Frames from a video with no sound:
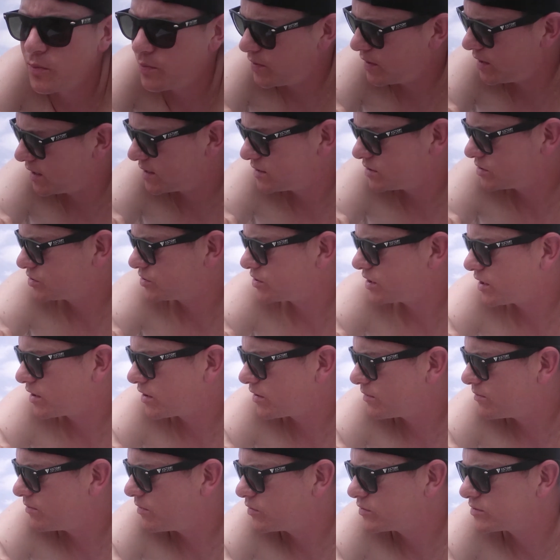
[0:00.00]
I can
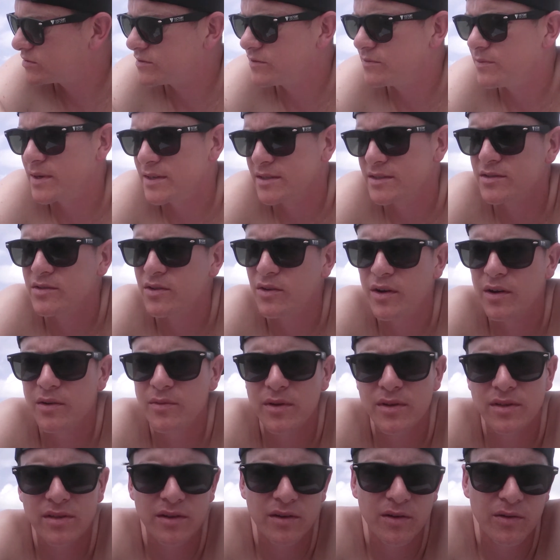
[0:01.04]
share most of my story
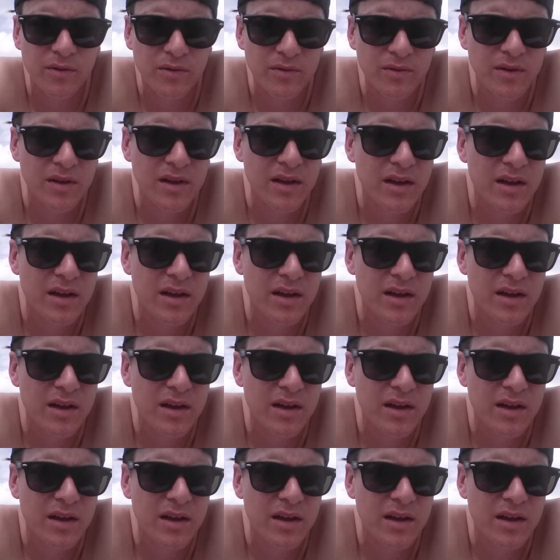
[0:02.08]
with you.